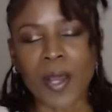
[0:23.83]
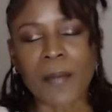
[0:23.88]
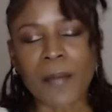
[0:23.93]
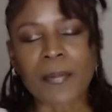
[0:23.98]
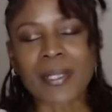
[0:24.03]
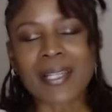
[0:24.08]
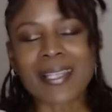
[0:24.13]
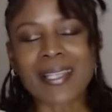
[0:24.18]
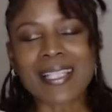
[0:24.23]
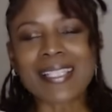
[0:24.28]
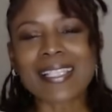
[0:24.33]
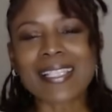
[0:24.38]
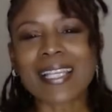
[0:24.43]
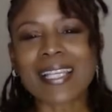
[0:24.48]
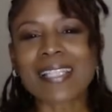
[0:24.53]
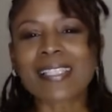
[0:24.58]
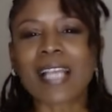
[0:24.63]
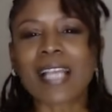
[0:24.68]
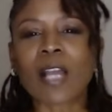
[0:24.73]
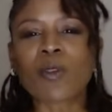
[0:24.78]
But in this
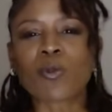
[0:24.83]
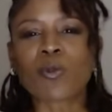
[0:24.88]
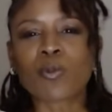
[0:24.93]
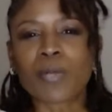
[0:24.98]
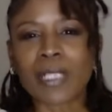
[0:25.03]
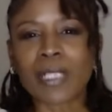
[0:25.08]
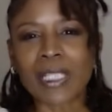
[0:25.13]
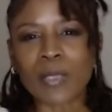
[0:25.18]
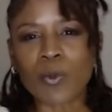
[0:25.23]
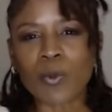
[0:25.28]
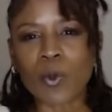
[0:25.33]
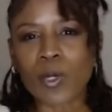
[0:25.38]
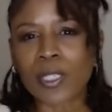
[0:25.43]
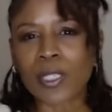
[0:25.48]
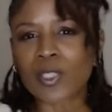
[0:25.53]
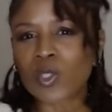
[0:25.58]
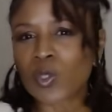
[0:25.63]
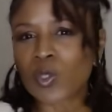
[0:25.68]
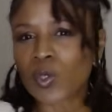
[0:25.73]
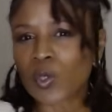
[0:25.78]
case, I really
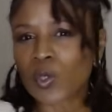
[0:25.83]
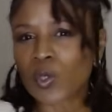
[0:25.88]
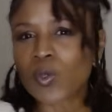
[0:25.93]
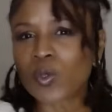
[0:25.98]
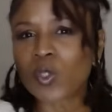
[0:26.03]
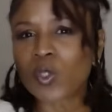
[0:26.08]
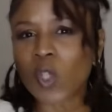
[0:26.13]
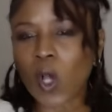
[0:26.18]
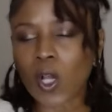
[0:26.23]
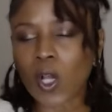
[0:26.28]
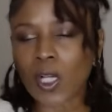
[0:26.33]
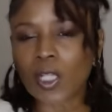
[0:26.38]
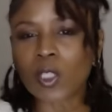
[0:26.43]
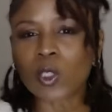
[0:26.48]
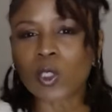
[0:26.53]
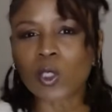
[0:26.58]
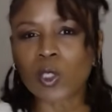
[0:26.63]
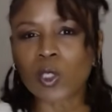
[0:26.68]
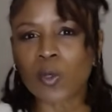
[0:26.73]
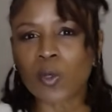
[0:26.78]
want to talk a
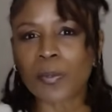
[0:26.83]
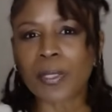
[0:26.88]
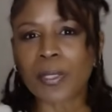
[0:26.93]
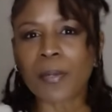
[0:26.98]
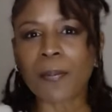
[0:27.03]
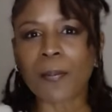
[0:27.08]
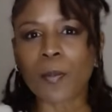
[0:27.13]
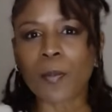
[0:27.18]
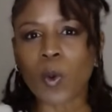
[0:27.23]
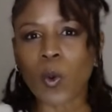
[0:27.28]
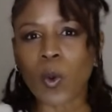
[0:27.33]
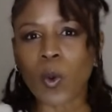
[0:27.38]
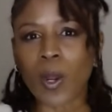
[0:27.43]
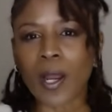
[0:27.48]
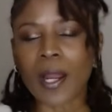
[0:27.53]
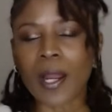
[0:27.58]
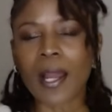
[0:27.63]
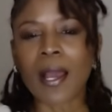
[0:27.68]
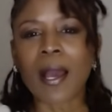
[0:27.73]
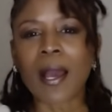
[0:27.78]
little bit
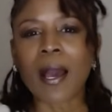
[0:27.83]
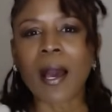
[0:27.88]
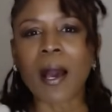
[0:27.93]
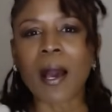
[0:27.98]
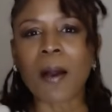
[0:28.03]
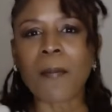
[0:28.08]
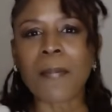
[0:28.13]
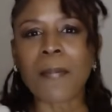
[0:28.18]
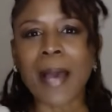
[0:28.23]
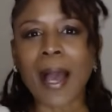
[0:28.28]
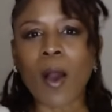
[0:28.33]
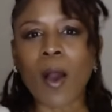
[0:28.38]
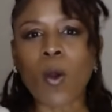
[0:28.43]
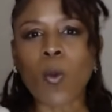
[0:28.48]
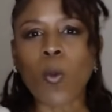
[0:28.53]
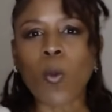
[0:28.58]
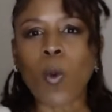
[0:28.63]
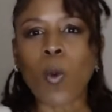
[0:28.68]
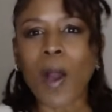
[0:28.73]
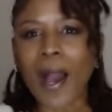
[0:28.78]
more
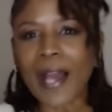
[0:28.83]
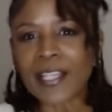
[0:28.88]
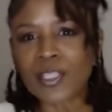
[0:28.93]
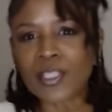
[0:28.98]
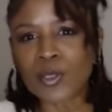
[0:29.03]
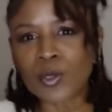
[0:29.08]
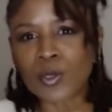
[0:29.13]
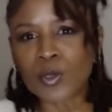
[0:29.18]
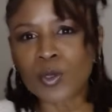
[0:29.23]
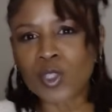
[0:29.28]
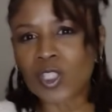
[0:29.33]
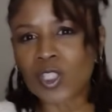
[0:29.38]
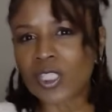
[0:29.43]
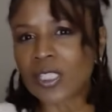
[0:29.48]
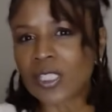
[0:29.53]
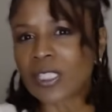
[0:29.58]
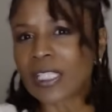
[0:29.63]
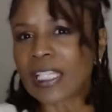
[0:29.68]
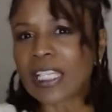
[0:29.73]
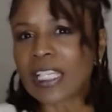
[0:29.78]
about why you
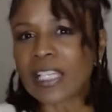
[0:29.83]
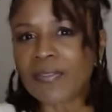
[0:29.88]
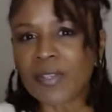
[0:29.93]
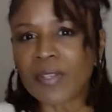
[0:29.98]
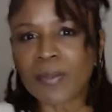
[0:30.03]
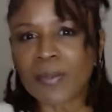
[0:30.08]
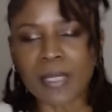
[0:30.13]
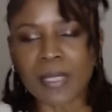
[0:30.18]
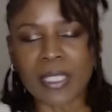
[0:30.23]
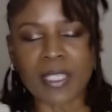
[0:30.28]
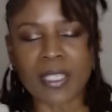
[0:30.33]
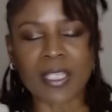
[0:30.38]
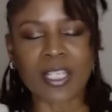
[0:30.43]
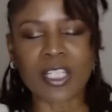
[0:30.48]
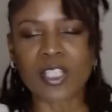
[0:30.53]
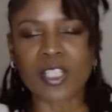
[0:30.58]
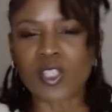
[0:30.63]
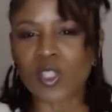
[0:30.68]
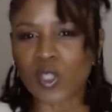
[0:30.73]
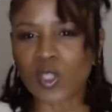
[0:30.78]
should even be
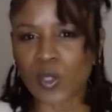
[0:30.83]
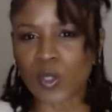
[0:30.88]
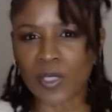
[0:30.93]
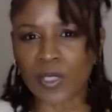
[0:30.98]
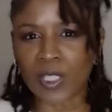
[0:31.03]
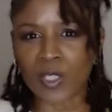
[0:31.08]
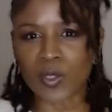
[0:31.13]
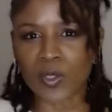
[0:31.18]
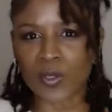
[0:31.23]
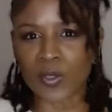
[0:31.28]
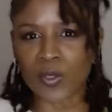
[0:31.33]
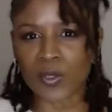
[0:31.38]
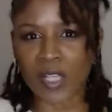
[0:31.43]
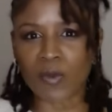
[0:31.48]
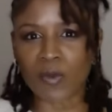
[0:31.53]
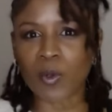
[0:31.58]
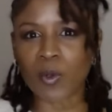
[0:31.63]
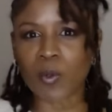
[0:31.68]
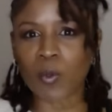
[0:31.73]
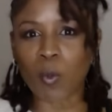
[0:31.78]
concerning
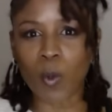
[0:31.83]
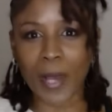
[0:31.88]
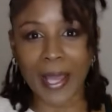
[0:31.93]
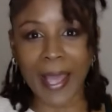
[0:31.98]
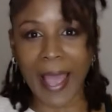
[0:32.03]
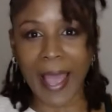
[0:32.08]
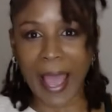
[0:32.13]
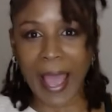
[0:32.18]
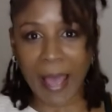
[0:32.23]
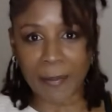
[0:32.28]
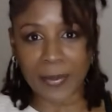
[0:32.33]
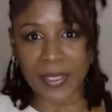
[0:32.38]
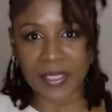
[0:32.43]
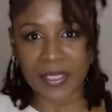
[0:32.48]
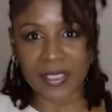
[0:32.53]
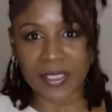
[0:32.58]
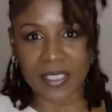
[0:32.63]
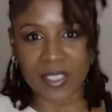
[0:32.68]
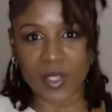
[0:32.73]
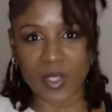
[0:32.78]
yourself with what
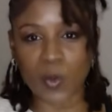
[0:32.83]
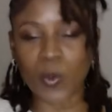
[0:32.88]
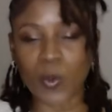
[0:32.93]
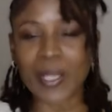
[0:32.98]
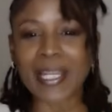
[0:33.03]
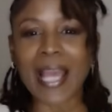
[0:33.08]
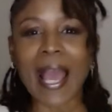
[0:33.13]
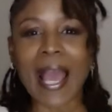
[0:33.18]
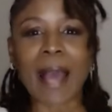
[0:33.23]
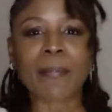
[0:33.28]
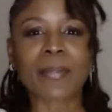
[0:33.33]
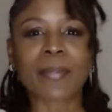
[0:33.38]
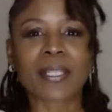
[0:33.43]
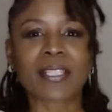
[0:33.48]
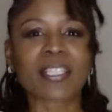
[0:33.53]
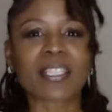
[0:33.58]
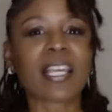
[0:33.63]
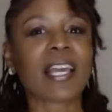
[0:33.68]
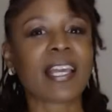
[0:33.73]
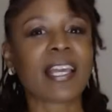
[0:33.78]
happened here, what
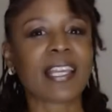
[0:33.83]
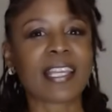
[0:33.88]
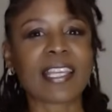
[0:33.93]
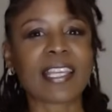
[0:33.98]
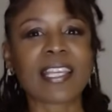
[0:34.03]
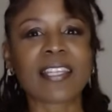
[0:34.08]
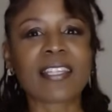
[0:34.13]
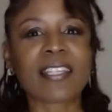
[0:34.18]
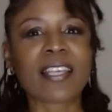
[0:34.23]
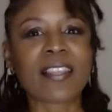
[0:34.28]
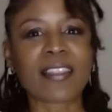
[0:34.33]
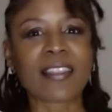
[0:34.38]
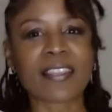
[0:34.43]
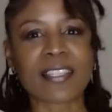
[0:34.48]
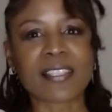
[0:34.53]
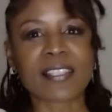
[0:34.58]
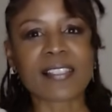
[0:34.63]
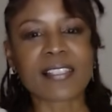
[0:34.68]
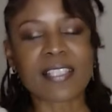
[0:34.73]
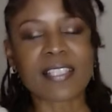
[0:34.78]
happened in
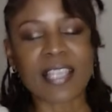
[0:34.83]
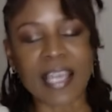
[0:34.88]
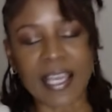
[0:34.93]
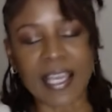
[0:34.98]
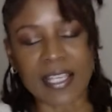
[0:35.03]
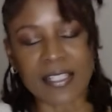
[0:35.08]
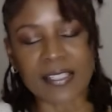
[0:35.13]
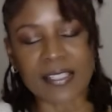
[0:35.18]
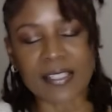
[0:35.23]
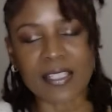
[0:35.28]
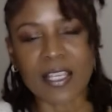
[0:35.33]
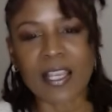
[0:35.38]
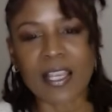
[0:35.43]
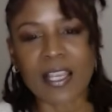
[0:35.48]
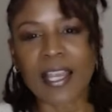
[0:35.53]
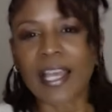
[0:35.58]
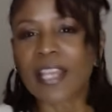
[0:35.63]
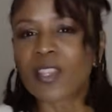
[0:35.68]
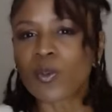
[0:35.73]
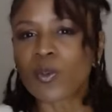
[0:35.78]
this case.
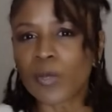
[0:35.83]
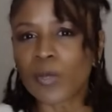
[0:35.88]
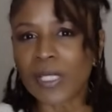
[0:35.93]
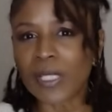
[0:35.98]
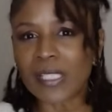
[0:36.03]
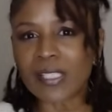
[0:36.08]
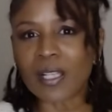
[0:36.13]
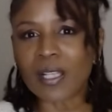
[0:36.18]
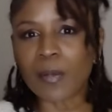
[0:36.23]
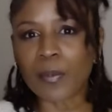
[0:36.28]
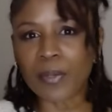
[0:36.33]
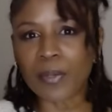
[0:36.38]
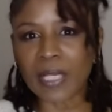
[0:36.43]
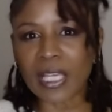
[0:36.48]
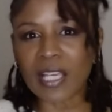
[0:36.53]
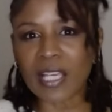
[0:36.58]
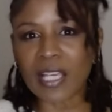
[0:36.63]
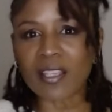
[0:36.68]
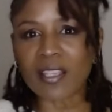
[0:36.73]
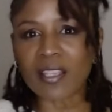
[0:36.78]
And the reason I'm
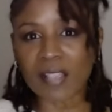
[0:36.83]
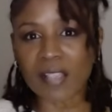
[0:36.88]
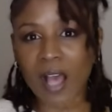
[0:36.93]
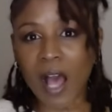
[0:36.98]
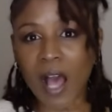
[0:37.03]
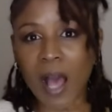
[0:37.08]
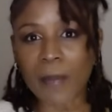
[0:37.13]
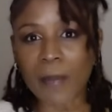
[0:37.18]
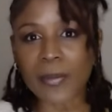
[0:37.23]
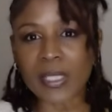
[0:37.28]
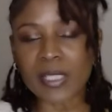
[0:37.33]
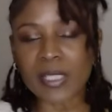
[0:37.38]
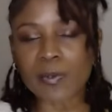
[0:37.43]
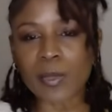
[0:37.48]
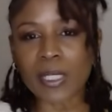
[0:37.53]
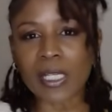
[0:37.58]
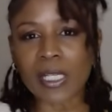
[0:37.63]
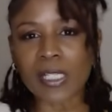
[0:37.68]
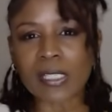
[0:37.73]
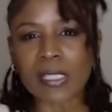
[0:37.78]
bringing this up is
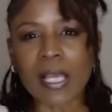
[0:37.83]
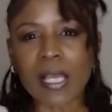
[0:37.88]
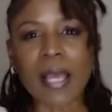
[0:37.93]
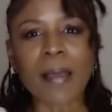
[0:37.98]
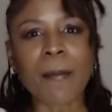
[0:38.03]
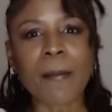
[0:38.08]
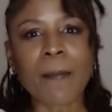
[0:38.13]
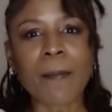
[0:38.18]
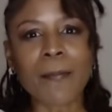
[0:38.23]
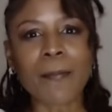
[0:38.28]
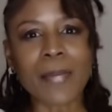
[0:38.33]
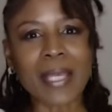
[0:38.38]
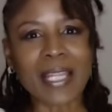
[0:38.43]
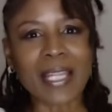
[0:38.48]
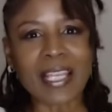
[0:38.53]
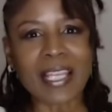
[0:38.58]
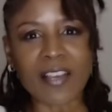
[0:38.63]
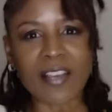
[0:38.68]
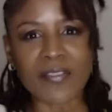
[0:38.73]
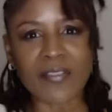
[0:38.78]
because
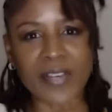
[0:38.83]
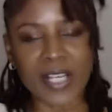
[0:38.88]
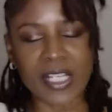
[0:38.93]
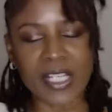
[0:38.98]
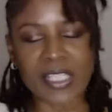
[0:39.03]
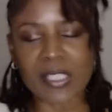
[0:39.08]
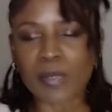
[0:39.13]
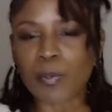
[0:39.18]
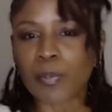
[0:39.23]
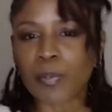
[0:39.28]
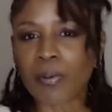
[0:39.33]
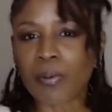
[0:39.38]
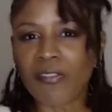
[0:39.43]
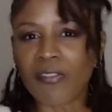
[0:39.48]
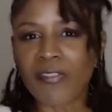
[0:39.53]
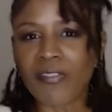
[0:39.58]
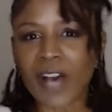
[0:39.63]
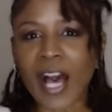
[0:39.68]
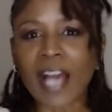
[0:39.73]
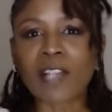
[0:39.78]
many of us
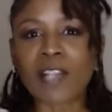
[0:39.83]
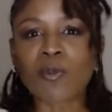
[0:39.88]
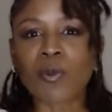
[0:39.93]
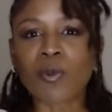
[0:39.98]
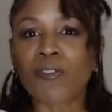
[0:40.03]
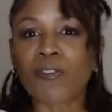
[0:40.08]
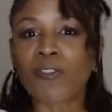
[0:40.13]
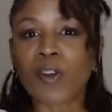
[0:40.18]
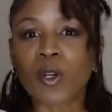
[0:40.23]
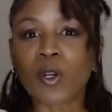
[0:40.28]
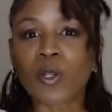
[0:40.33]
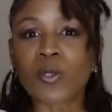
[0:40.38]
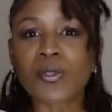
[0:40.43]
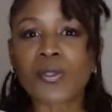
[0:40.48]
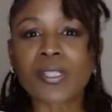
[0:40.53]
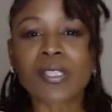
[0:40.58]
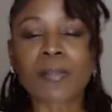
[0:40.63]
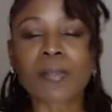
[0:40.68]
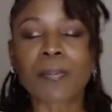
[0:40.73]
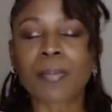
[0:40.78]
provide
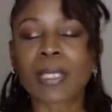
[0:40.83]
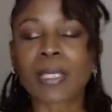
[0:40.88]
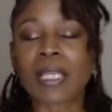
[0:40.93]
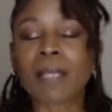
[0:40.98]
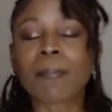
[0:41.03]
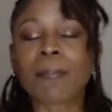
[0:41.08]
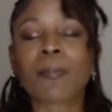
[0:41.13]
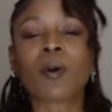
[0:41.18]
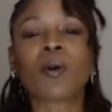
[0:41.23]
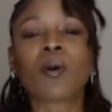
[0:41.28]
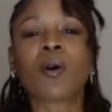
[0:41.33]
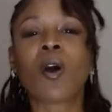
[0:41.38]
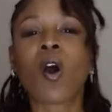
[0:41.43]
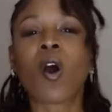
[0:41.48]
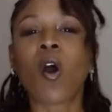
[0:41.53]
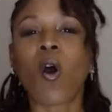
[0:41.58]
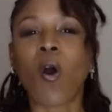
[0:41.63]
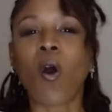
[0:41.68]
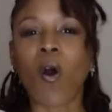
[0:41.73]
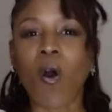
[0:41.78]
referrals to people
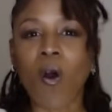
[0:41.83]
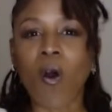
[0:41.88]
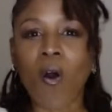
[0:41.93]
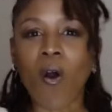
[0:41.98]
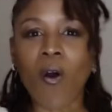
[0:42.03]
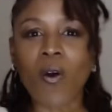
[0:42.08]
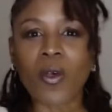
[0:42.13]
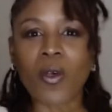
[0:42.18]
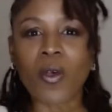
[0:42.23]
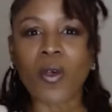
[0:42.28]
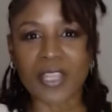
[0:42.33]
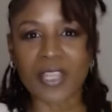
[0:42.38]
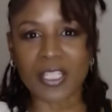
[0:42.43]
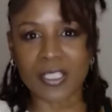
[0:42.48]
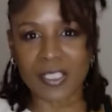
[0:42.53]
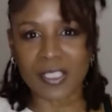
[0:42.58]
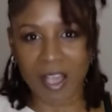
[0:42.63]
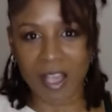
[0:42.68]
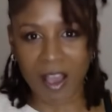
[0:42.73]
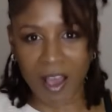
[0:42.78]
all the
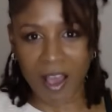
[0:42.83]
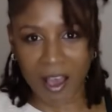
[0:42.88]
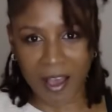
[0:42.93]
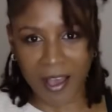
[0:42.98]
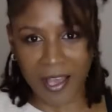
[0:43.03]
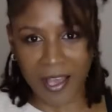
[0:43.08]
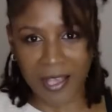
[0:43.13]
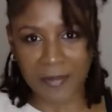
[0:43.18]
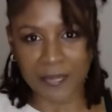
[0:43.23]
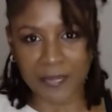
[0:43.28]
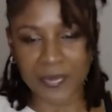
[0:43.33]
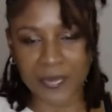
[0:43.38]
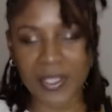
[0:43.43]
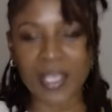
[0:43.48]
time.